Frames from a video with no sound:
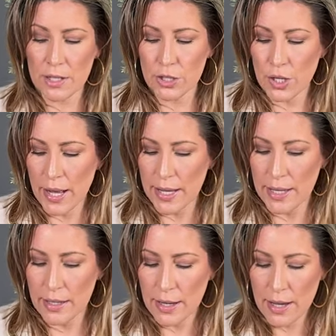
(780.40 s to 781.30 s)
try
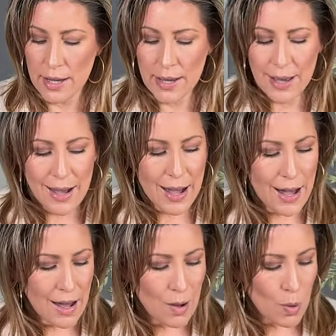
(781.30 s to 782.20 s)
it.
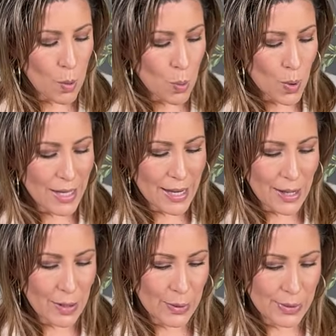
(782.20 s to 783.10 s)
What
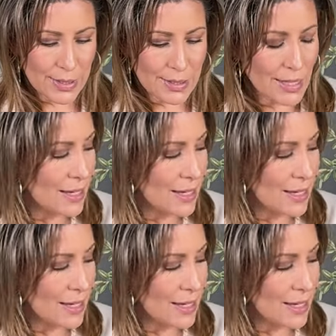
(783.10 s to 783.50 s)
else?